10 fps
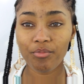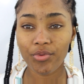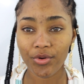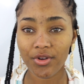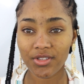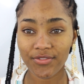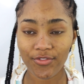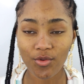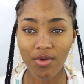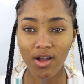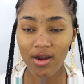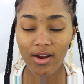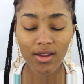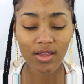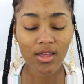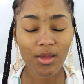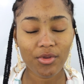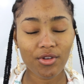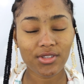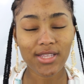products from her
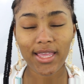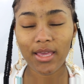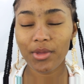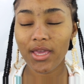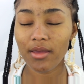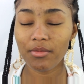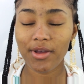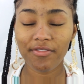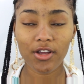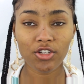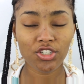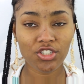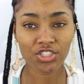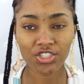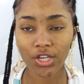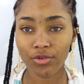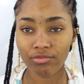because I kept getting my foundation shade